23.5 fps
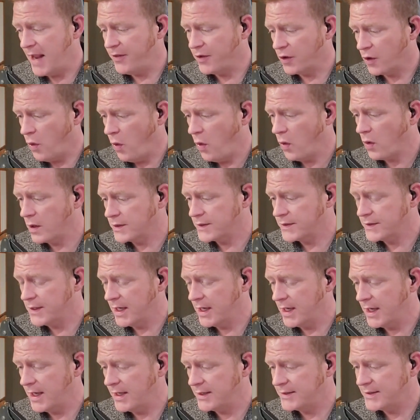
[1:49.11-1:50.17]
And the
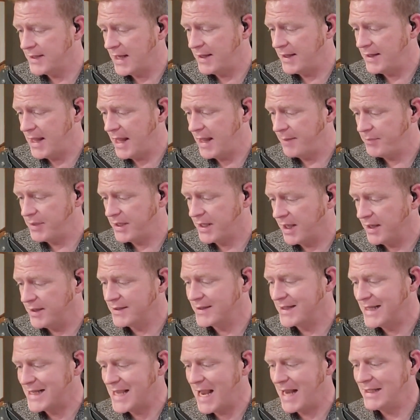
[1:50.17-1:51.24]
court said that
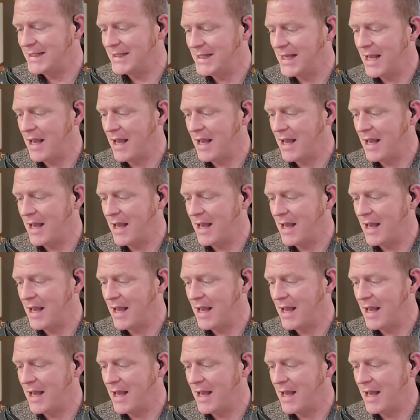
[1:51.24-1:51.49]
because the